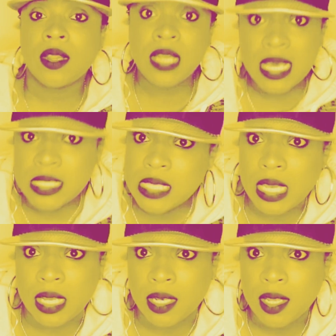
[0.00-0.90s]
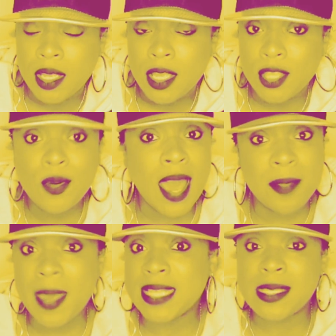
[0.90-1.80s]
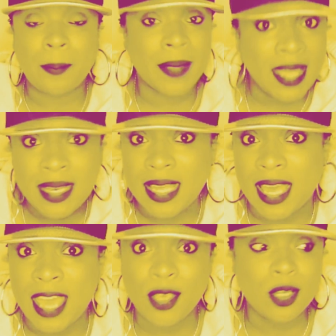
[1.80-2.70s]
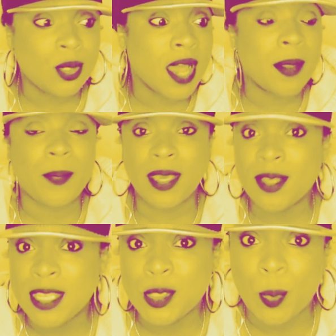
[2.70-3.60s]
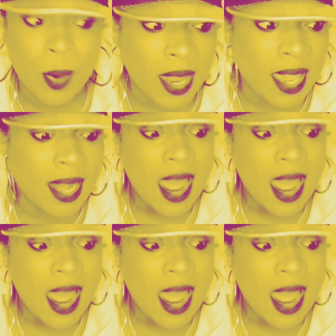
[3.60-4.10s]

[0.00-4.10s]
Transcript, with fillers: Listen, you gotta make some money, and you're trying to build this brand